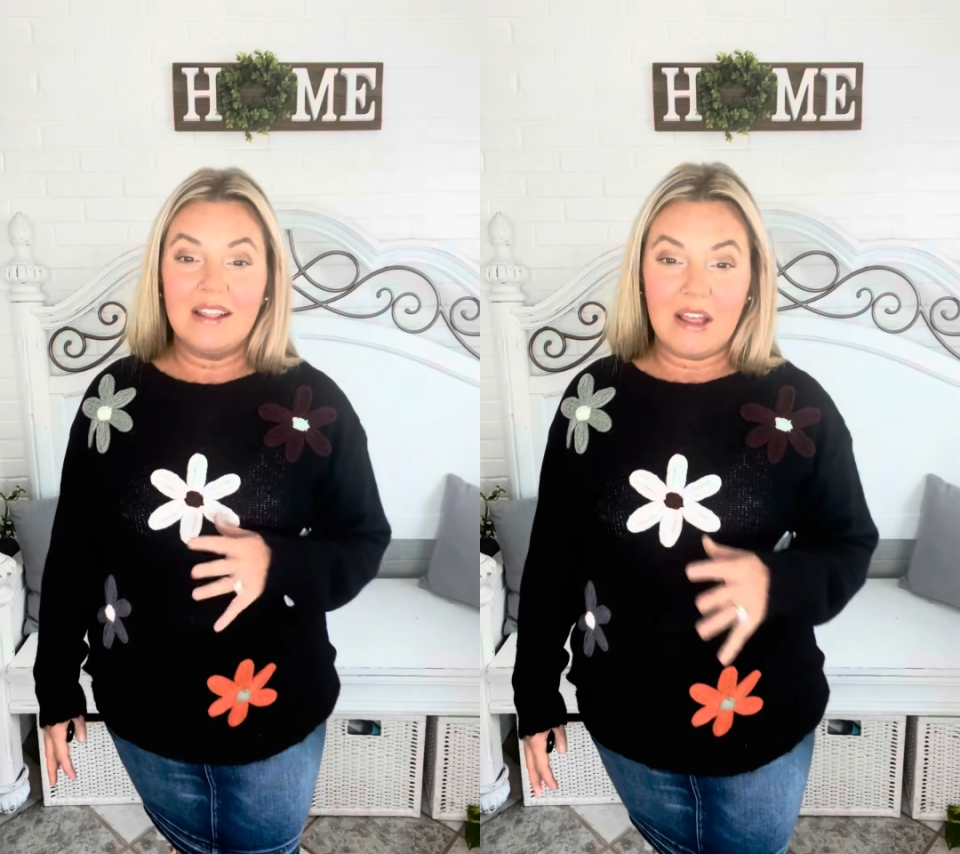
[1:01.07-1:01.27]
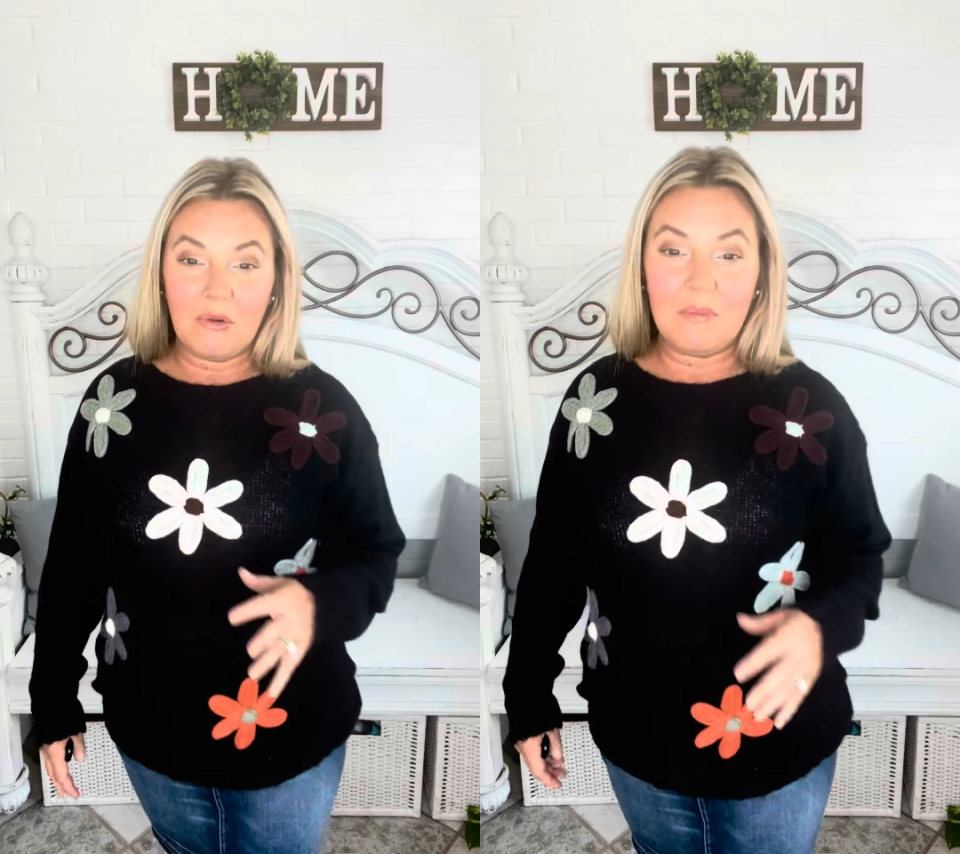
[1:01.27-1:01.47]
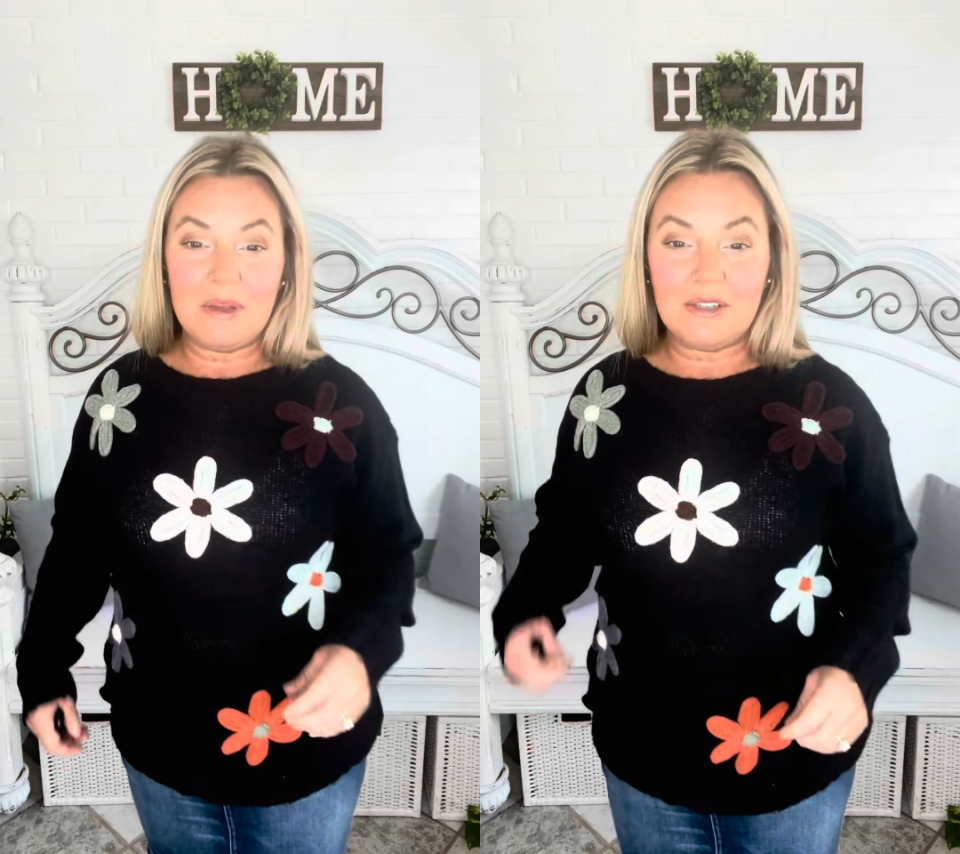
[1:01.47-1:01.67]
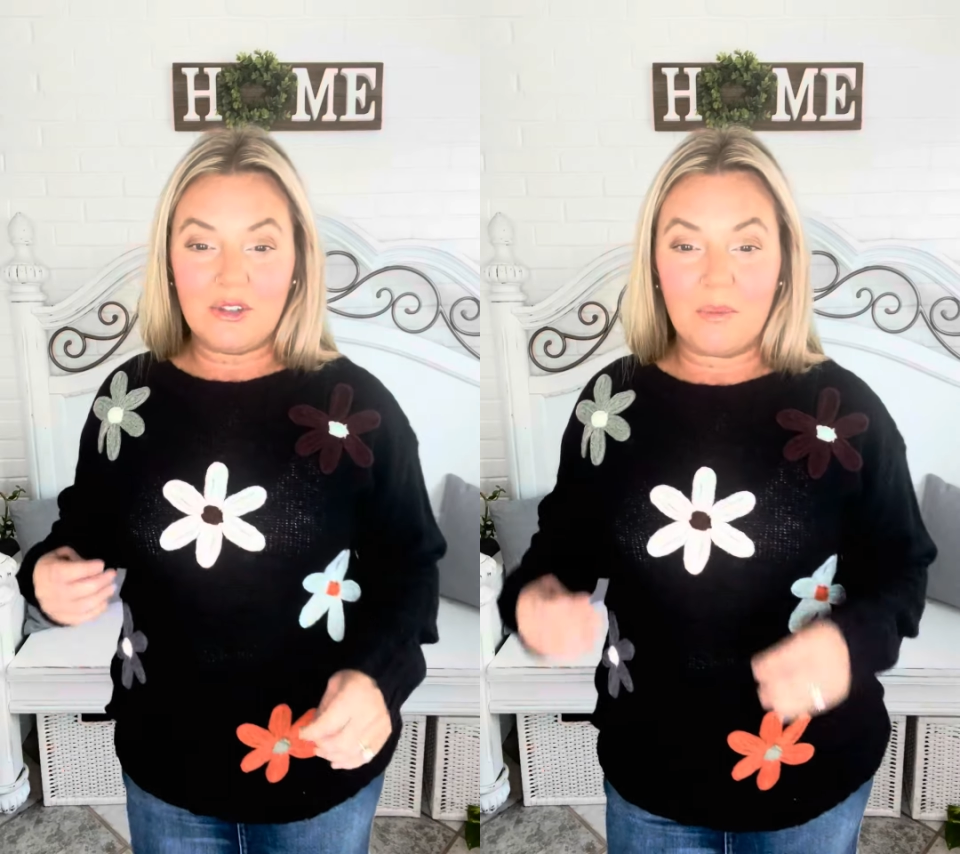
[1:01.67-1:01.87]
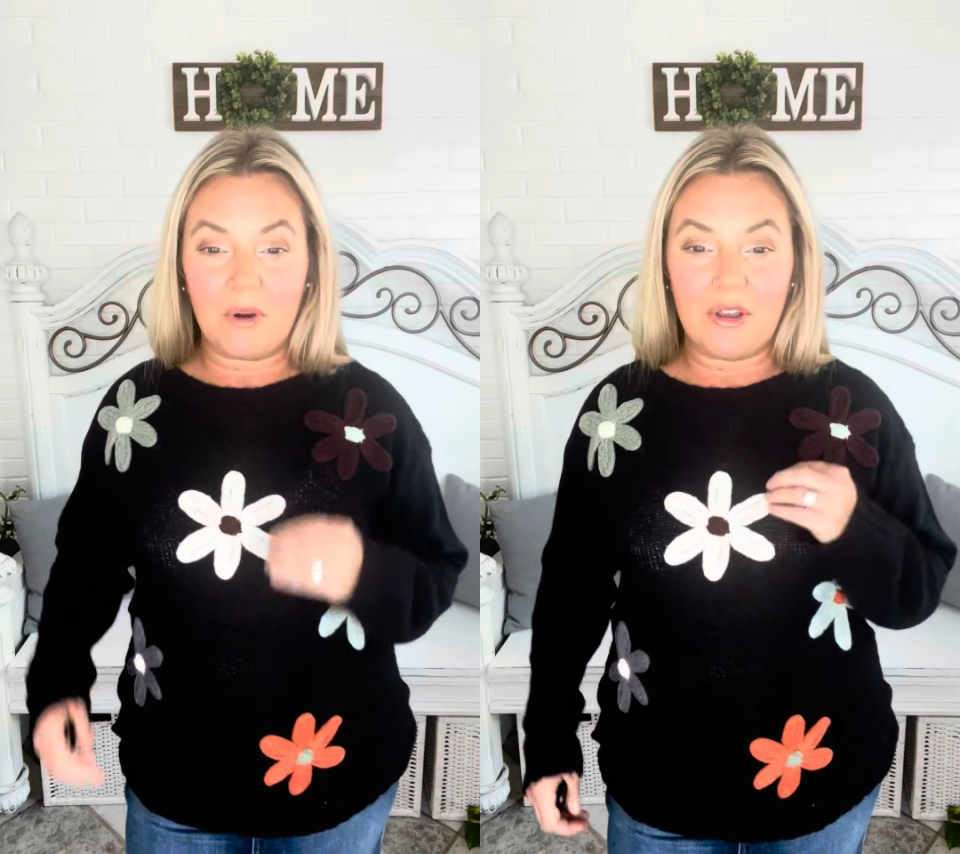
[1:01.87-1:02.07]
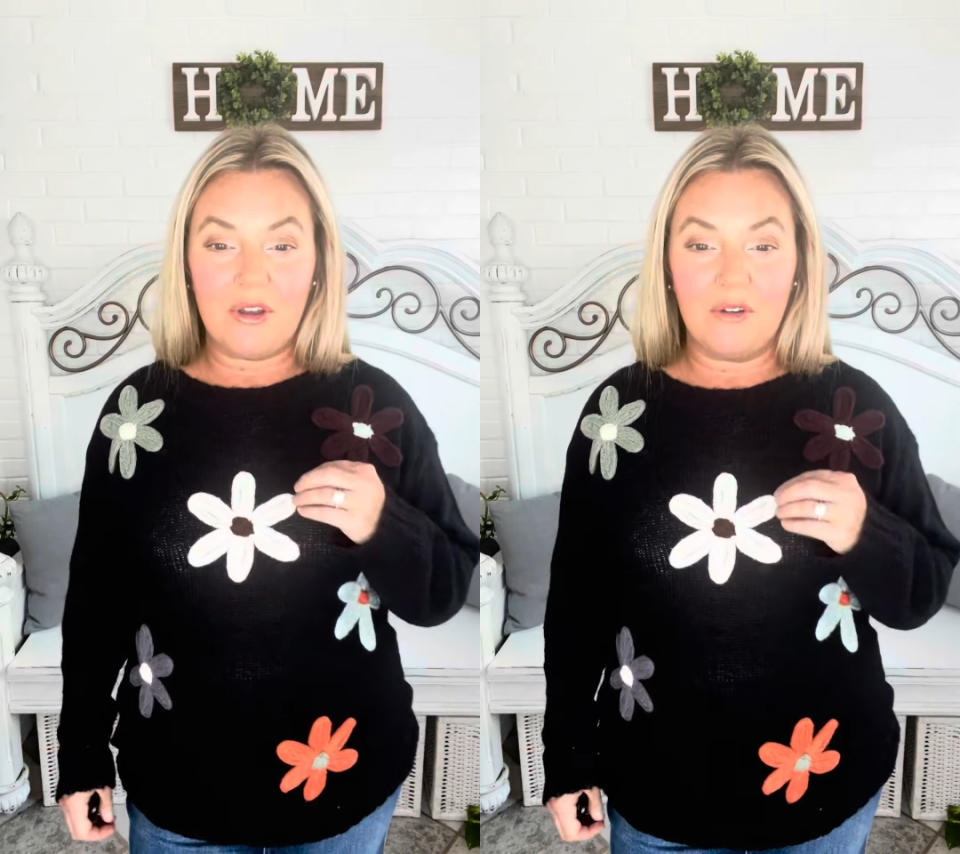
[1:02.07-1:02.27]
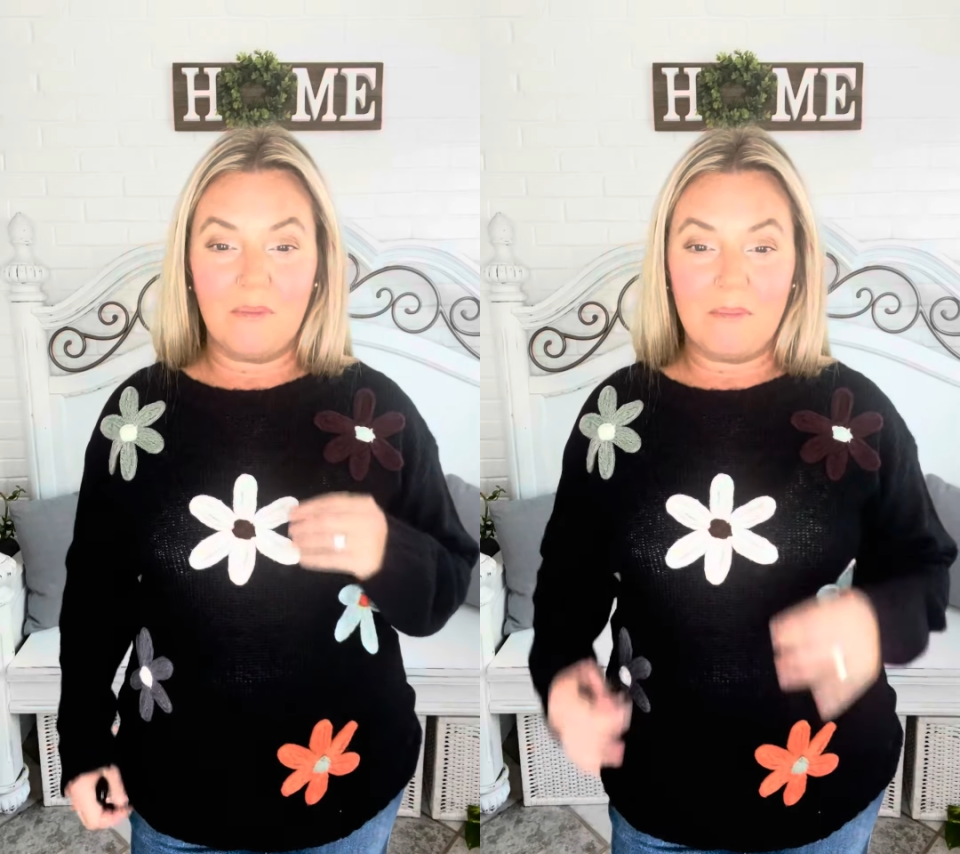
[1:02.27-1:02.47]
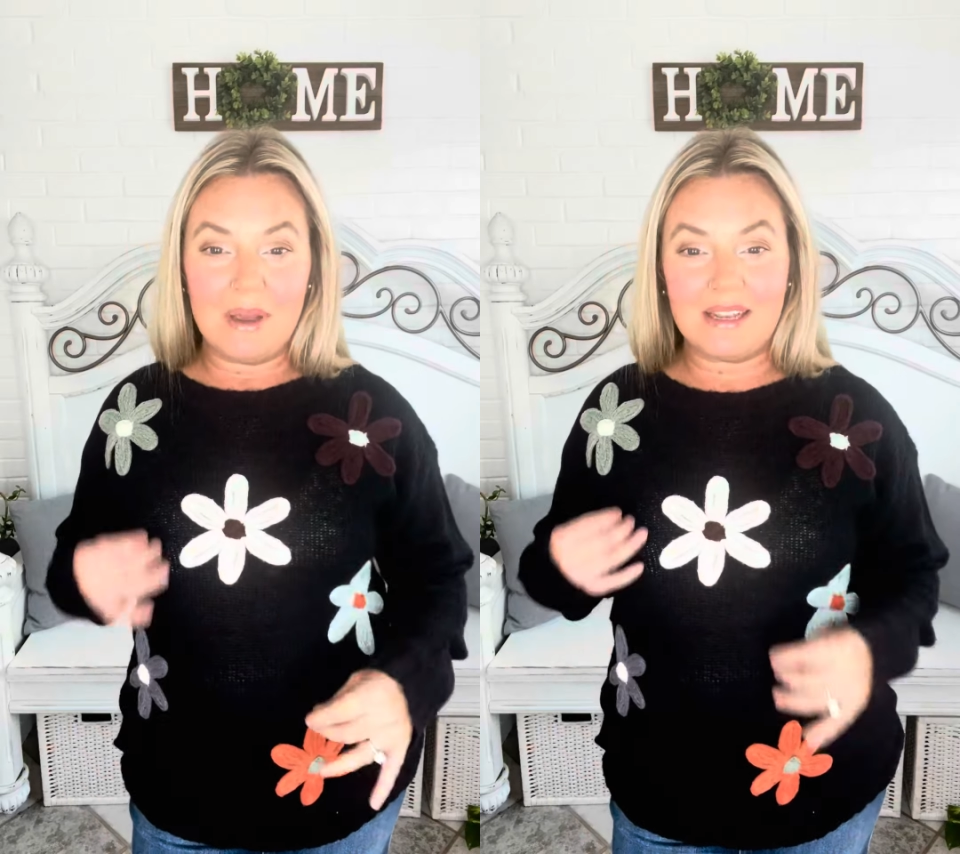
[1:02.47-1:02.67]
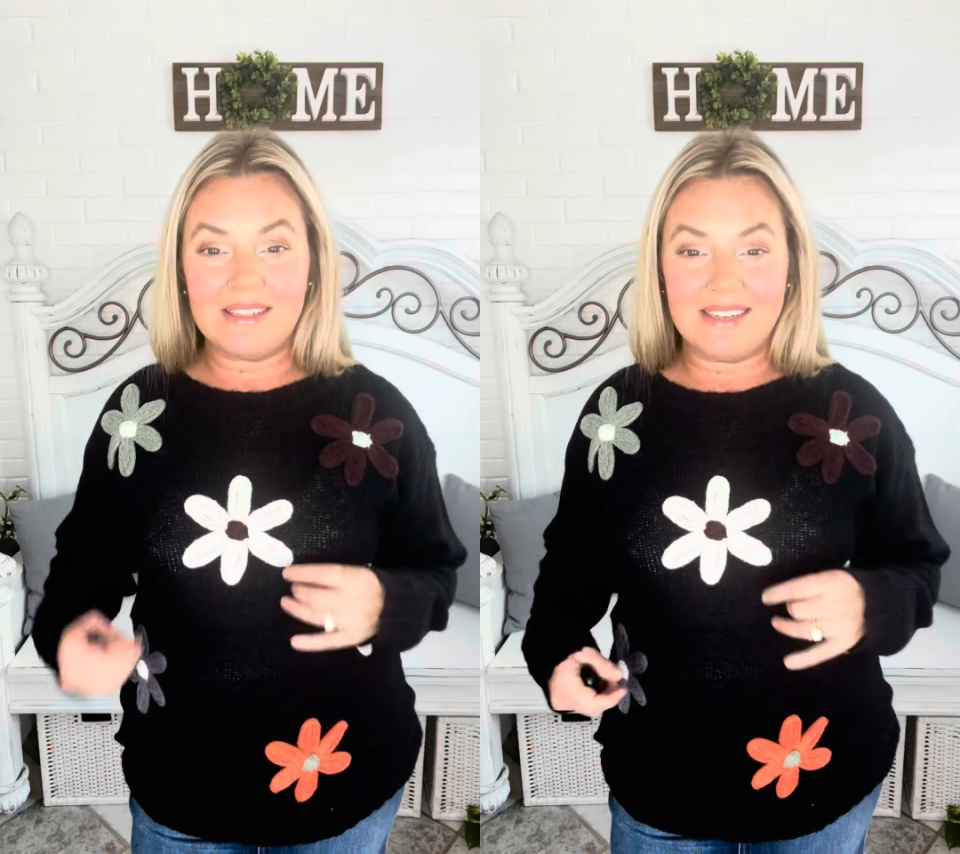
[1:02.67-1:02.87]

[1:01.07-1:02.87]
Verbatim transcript: That would be super cute mixed